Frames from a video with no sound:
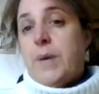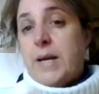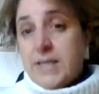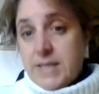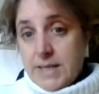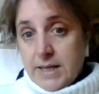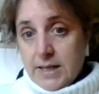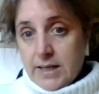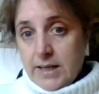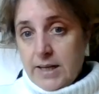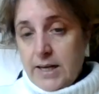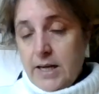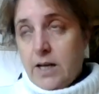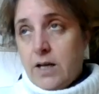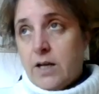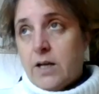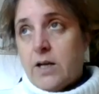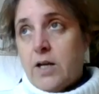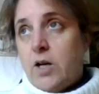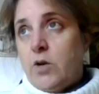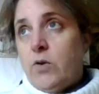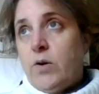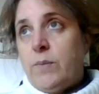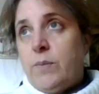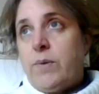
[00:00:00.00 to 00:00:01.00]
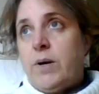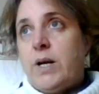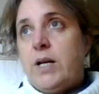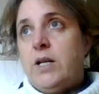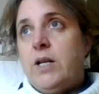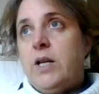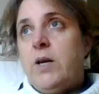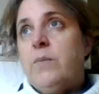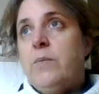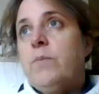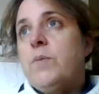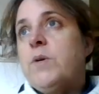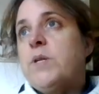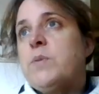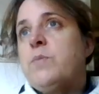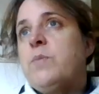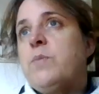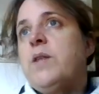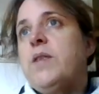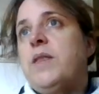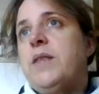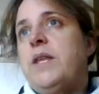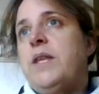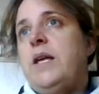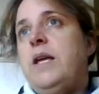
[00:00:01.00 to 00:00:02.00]
basically a colouring by numbers,
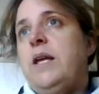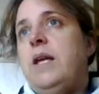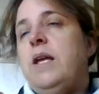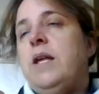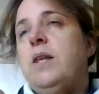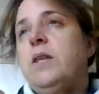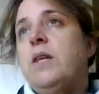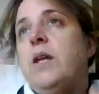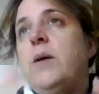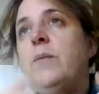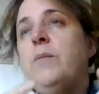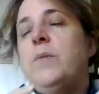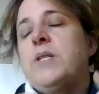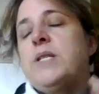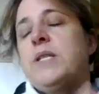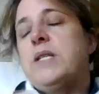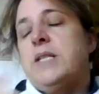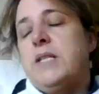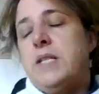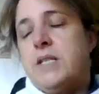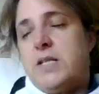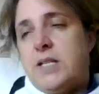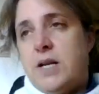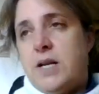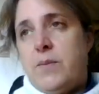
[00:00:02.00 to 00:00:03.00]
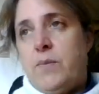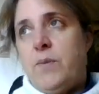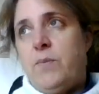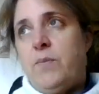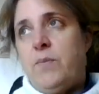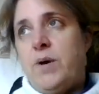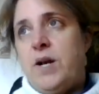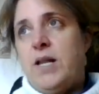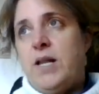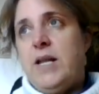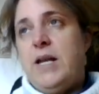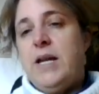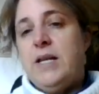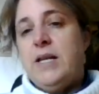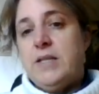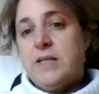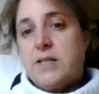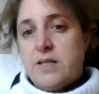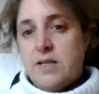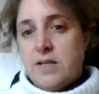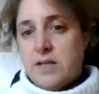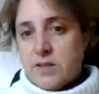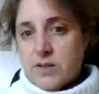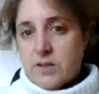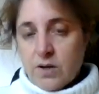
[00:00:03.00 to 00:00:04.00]
but the numbers are determined by the
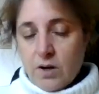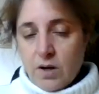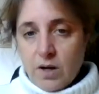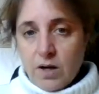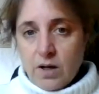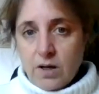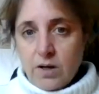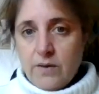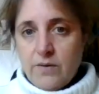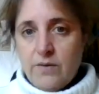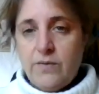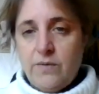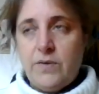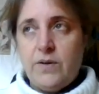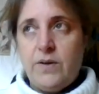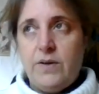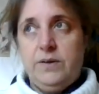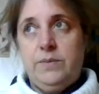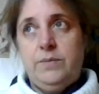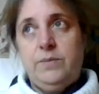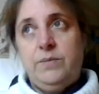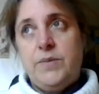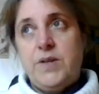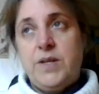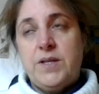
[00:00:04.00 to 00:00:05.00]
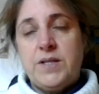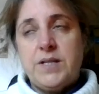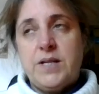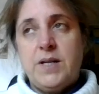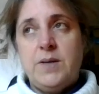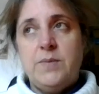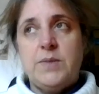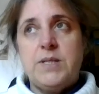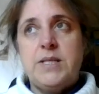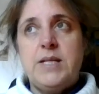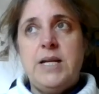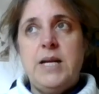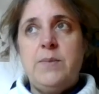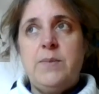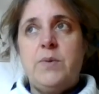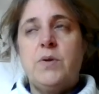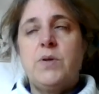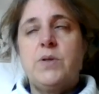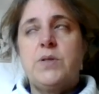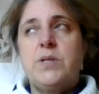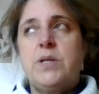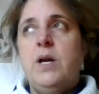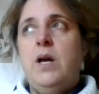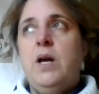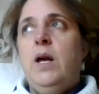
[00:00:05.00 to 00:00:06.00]
answers of the times
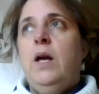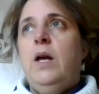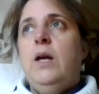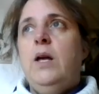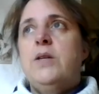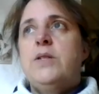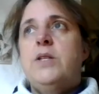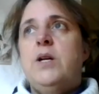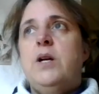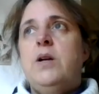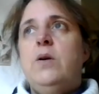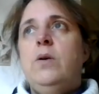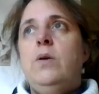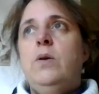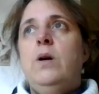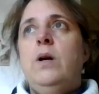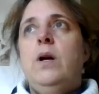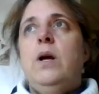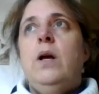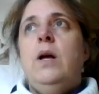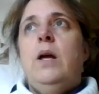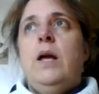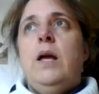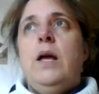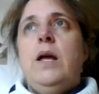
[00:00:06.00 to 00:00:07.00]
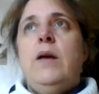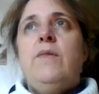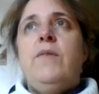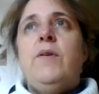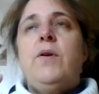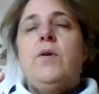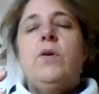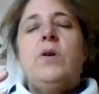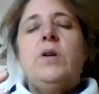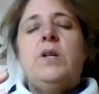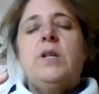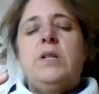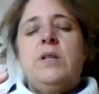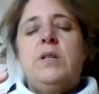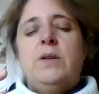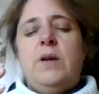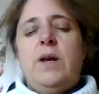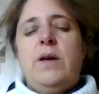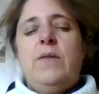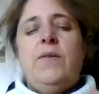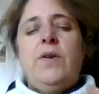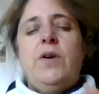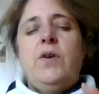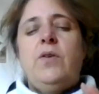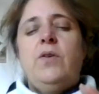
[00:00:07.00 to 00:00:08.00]
tables. So if
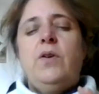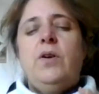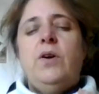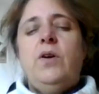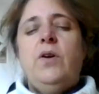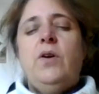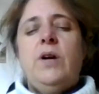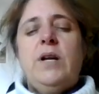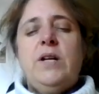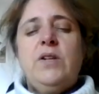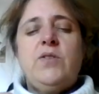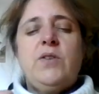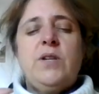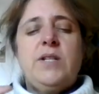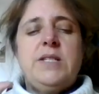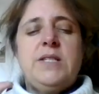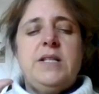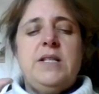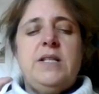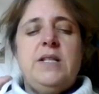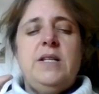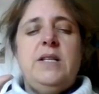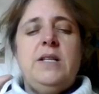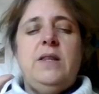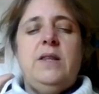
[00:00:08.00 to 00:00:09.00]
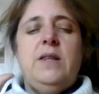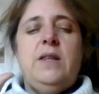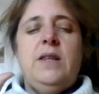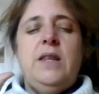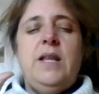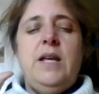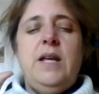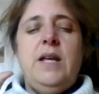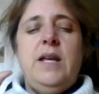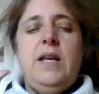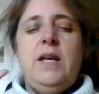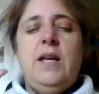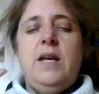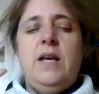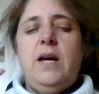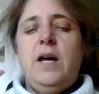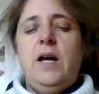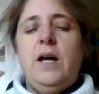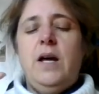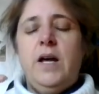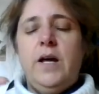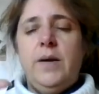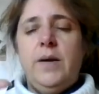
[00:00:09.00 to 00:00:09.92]
you're not interested in the